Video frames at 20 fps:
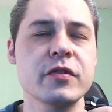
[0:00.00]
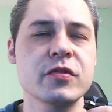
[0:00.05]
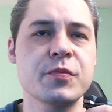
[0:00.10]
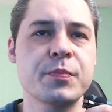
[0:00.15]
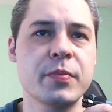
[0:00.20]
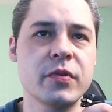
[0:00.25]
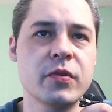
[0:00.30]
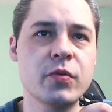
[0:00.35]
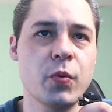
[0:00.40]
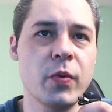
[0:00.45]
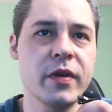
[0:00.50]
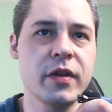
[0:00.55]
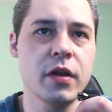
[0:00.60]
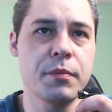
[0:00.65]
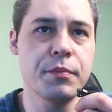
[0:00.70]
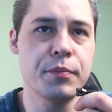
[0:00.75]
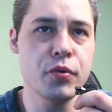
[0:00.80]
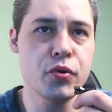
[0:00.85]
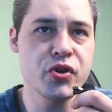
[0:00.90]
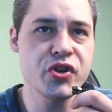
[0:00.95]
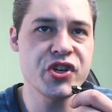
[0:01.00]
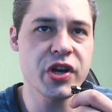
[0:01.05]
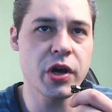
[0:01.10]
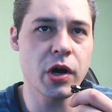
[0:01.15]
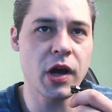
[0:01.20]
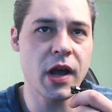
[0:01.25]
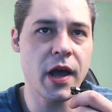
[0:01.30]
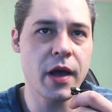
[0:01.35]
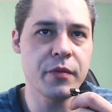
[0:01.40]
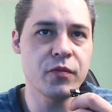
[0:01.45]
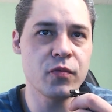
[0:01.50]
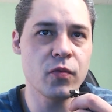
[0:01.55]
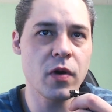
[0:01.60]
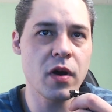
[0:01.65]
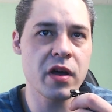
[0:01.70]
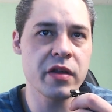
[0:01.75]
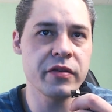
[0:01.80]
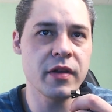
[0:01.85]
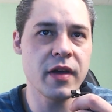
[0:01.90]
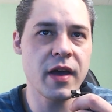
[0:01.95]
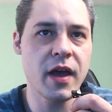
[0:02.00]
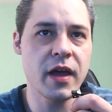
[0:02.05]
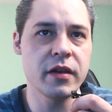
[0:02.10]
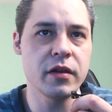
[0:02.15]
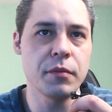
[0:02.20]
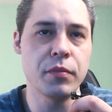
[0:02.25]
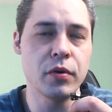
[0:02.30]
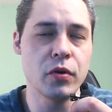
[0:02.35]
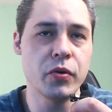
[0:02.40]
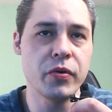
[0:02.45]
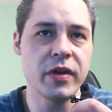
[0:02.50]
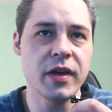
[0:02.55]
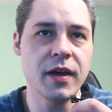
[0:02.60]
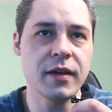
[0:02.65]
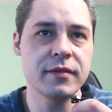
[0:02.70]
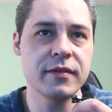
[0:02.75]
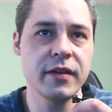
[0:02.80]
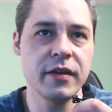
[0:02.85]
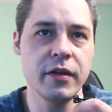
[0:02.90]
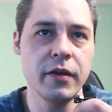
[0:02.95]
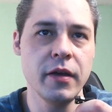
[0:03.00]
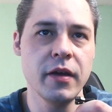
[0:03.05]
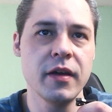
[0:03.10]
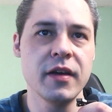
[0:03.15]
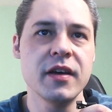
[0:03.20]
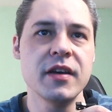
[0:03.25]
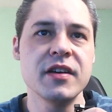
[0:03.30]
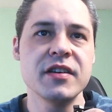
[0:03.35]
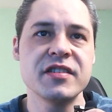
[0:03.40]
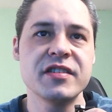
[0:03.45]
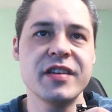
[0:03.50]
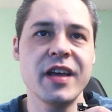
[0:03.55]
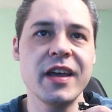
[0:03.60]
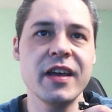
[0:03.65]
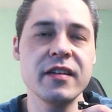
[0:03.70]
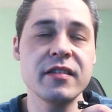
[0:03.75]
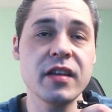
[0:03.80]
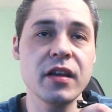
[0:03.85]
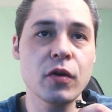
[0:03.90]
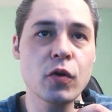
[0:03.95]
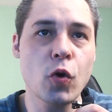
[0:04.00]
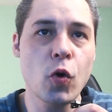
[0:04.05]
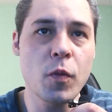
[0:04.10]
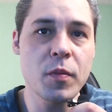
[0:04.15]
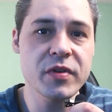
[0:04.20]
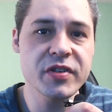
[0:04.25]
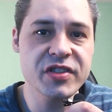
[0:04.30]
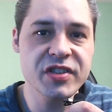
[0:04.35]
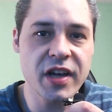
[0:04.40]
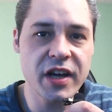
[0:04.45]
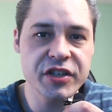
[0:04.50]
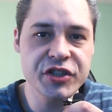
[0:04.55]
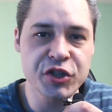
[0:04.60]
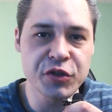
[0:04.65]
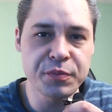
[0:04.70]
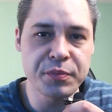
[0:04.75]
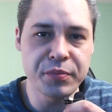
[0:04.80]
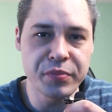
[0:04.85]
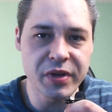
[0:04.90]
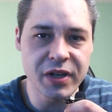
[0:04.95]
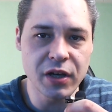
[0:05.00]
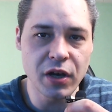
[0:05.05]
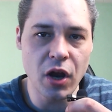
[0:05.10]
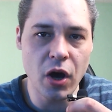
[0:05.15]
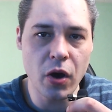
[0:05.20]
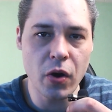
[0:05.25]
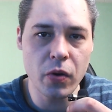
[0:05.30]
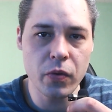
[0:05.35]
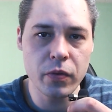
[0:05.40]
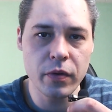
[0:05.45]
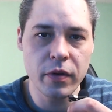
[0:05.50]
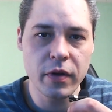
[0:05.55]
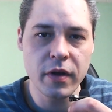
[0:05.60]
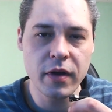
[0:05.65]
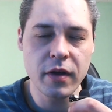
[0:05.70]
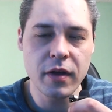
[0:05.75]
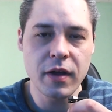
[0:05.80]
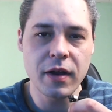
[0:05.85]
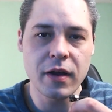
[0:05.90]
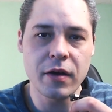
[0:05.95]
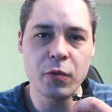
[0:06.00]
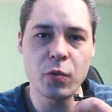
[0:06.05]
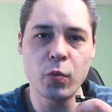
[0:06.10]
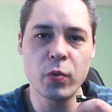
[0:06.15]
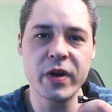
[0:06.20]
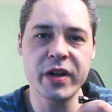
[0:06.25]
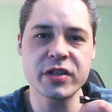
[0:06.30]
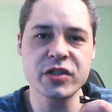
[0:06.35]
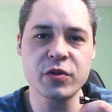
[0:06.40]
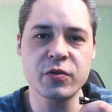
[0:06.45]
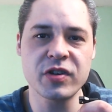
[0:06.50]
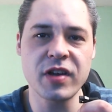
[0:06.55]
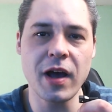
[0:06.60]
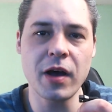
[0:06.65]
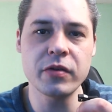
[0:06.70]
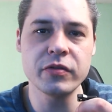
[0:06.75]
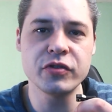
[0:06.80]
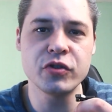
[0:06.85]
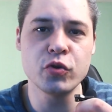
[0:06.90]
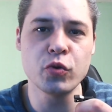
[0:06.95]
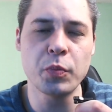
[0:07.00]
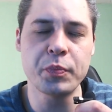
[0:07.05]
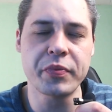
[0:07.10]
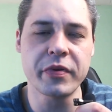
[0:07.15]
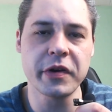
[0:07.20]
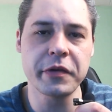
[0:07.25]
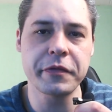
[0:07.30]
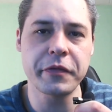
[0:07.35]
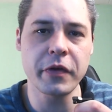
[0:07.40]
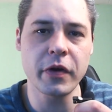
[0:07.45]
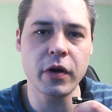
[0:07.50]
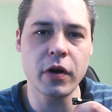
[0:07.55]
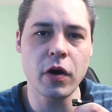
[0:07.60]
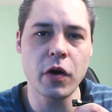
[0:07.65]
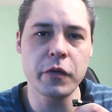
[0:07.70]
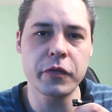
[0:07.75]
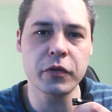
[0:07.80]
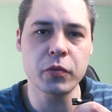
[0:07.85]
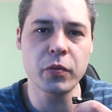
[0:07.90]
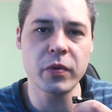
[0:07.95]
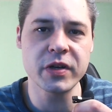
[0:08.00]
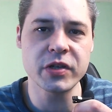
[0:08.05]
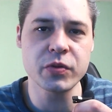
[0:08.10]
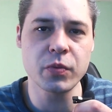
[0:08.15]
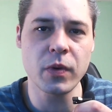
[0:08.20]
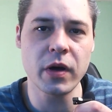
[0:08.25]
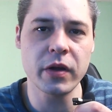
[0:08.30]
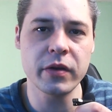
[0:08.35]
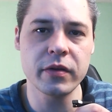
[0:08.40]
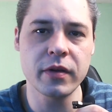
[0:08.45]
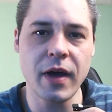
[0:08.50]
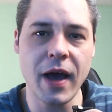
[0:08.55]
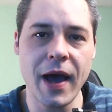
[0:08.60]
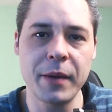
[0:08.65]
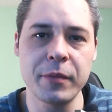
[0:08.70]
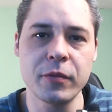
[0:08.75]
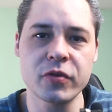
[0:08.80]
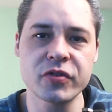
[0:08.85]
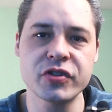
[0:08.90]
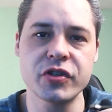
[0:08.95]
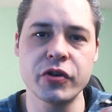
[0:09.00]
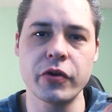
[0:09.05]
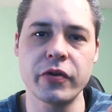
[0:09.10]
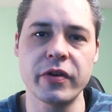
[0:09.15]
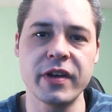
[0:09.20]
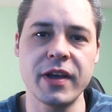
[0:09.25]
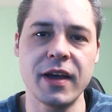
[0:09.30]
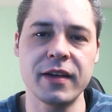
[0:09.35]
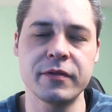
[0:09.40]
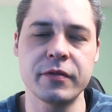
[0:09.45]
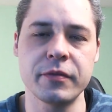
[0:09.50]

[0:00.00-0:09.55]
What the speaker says: between the Boya M1 and the Blueyeti? Say it in the comment section below which sound you prefer over which one. I'm not sure yet